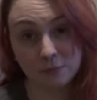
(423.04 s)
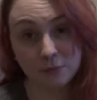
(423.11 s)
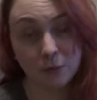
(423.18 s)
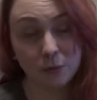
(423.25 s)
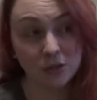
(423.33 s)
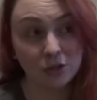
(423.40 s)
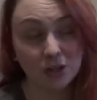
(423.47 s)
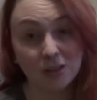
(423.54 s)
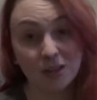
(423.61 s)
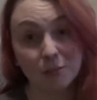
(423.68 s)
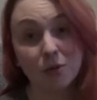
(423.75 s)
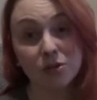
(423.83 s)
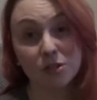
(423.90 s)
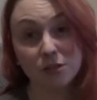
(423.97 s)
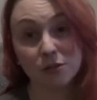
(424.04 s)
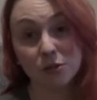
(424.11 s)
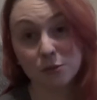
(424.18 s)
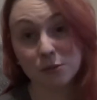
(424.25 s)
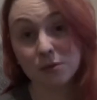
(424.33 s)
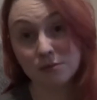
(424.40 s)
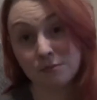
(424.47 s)
which I think most of us
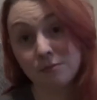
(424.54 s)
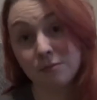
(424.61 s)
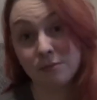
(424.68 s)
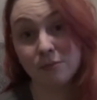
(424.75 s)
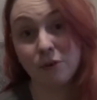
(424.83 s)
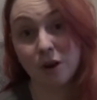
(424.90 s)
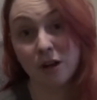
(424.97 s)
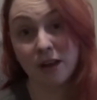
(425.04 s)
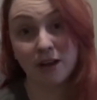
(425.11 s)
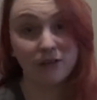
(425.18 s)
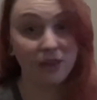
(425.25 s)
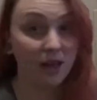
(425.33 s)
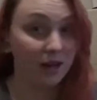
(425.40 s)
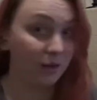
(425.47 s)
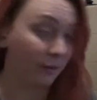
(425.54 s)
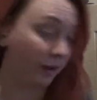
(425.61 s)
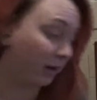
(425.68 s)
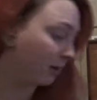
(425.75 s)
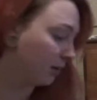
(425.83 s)
would rather have that anyway.